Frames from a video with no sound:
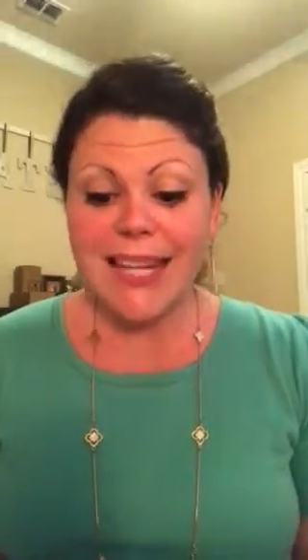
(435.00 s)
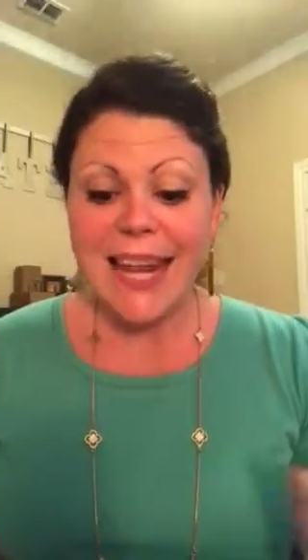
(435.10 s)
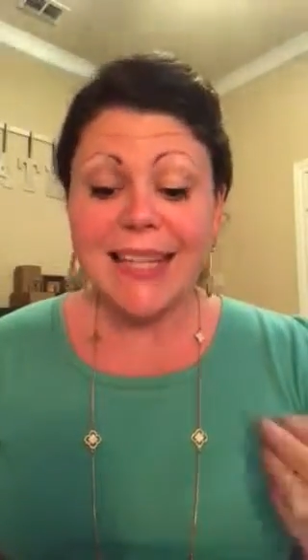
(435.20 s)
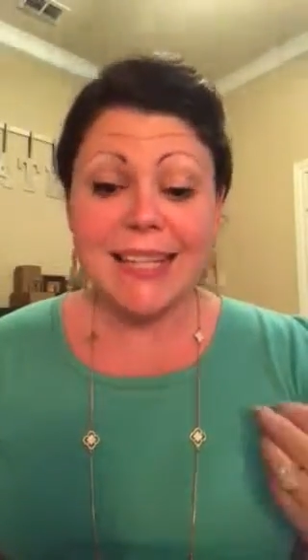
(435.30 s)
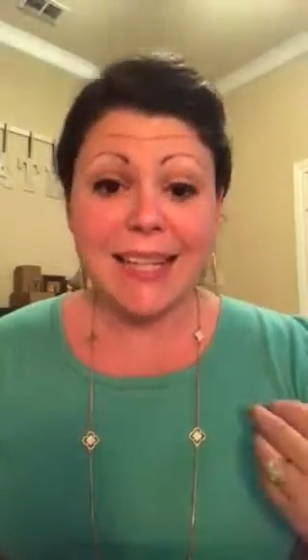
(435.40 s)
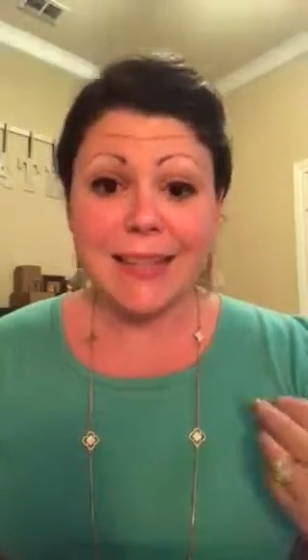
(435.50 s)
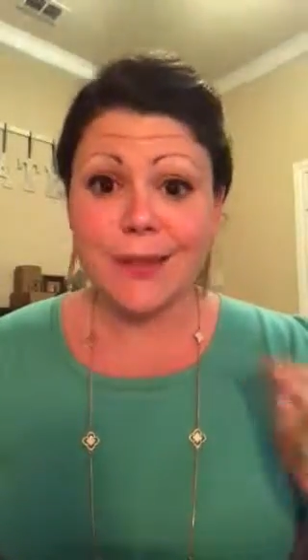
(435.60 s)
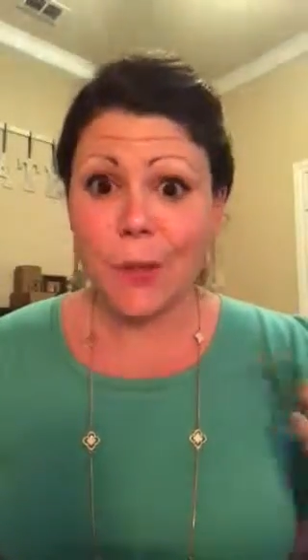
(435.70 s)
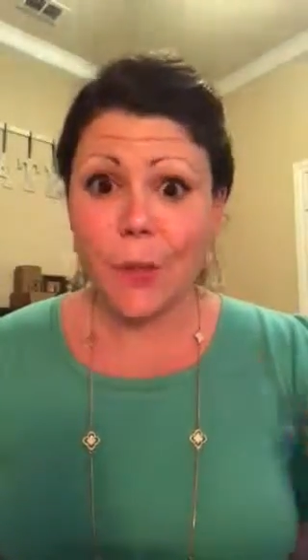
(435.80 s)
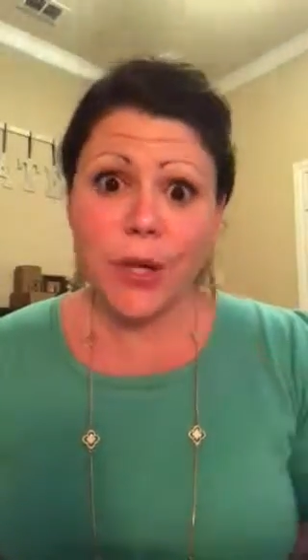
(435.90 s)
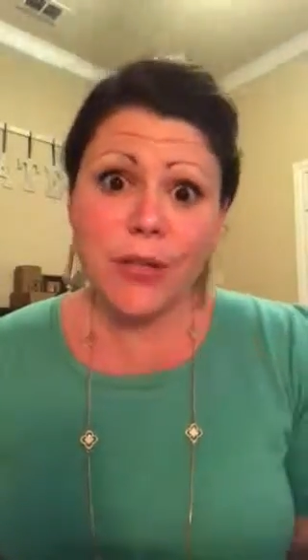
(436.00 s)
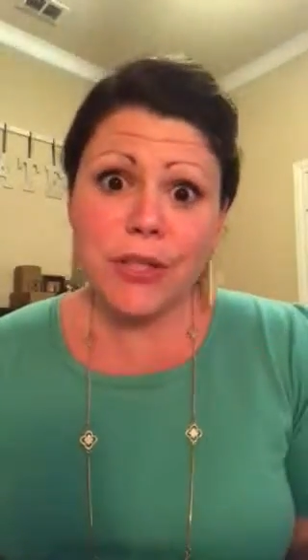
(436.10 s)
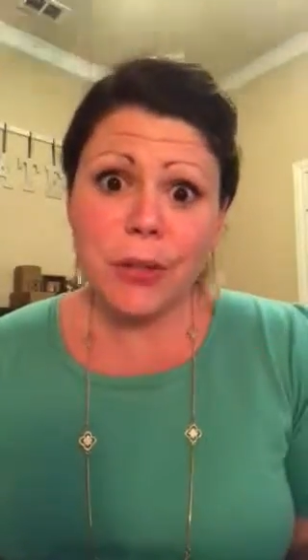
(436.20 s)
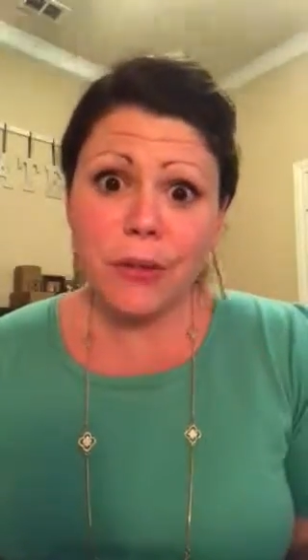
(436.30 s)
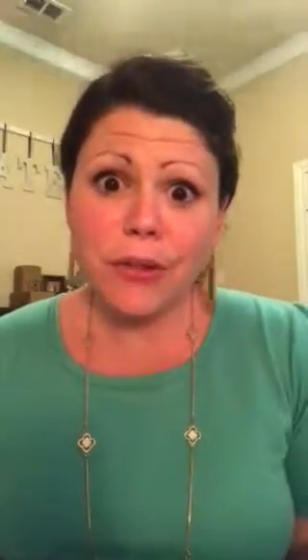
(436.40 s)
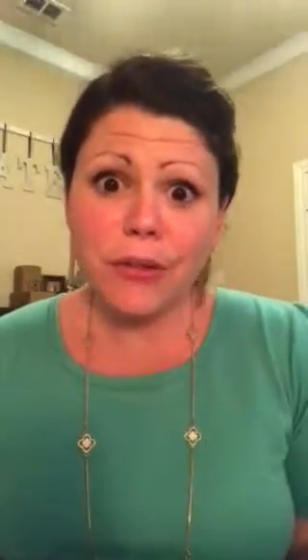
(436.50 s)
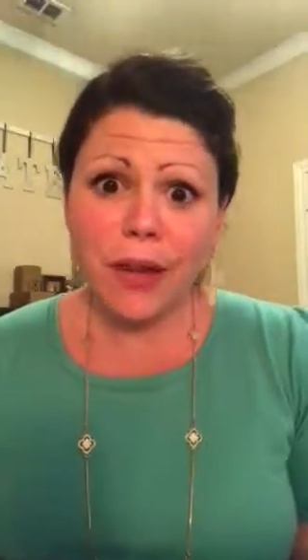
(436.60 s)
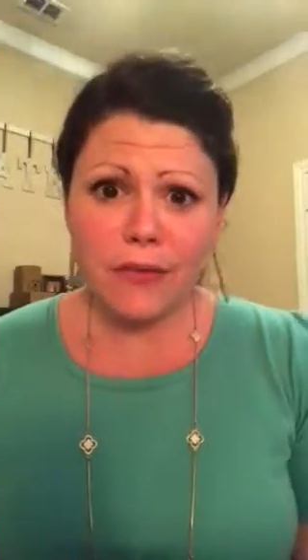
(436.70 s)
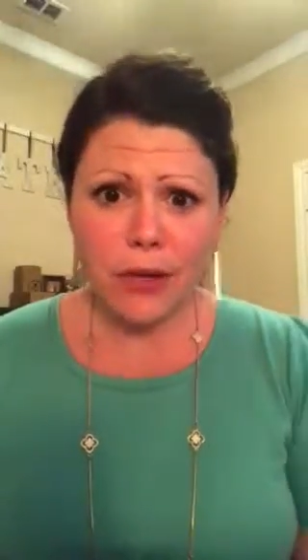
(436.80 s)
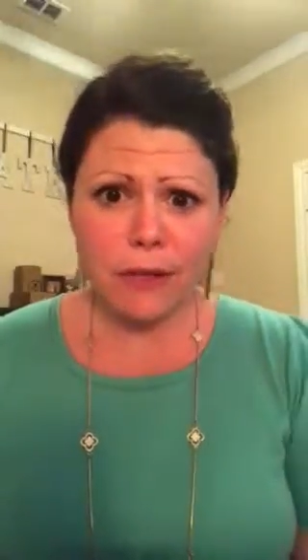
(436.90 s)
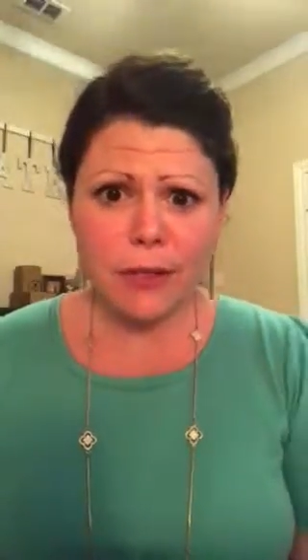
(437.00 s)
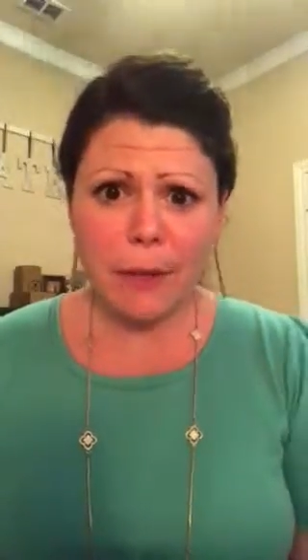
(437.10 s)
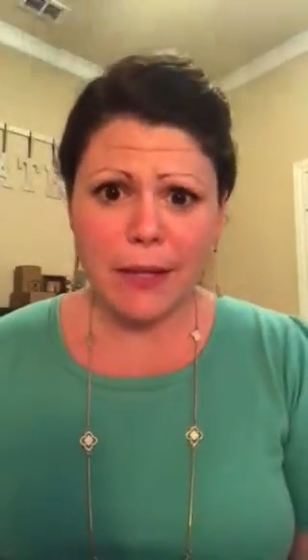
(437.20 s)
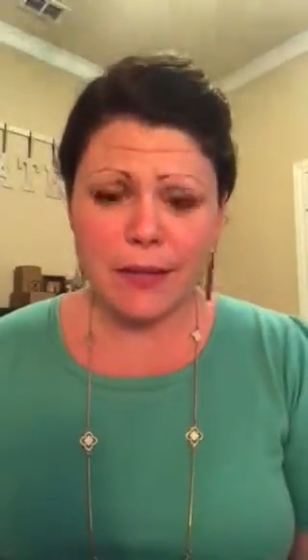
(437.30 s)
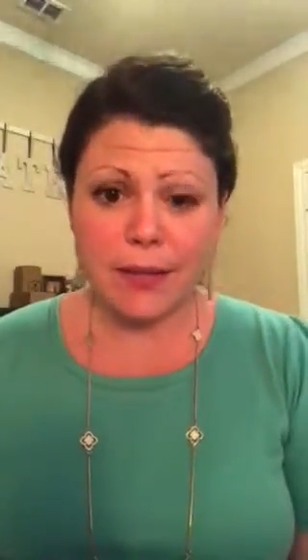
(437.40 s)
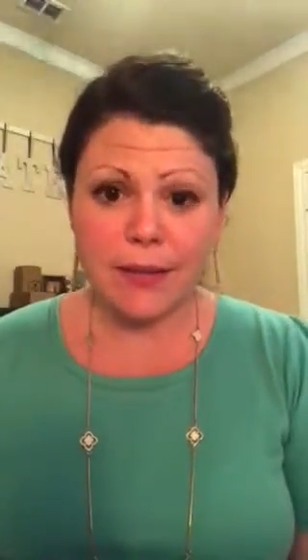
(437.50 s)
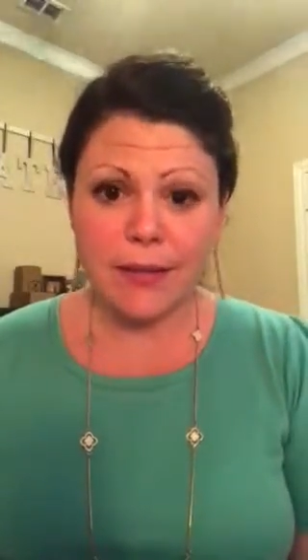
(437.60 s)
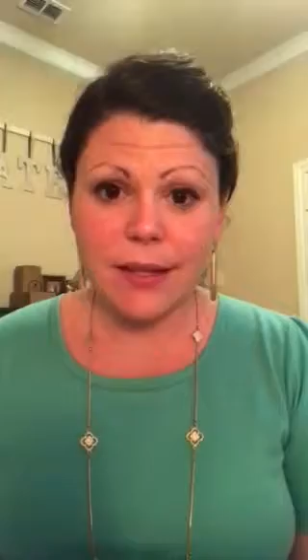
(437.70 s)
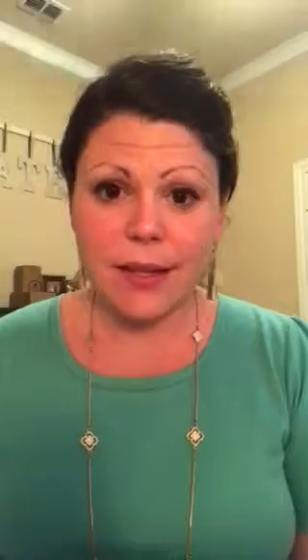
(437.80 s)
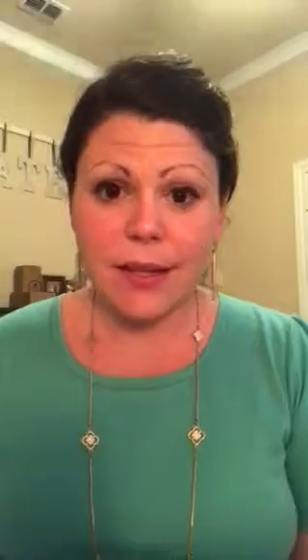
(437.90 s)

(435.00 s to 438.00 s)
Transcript: Next is, what do you do with your leftover spices?